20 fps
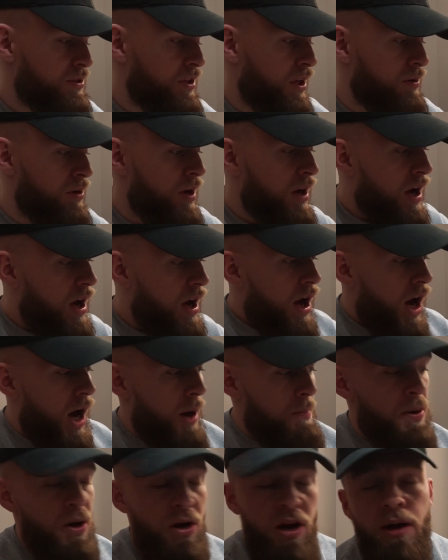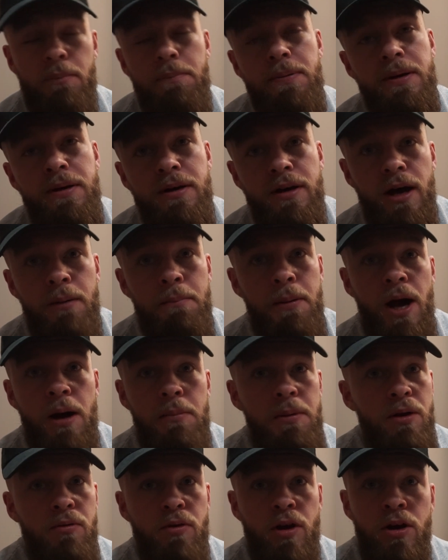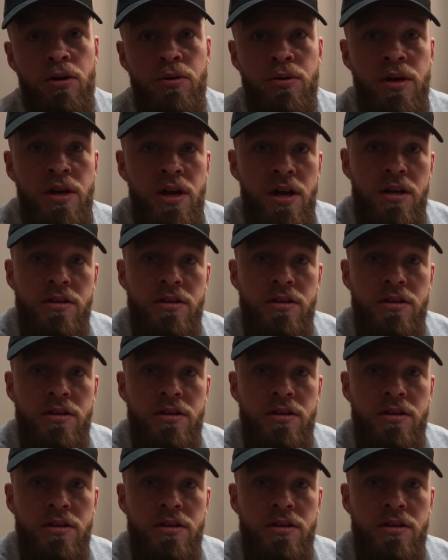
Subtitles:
So a pull up, a barbell row,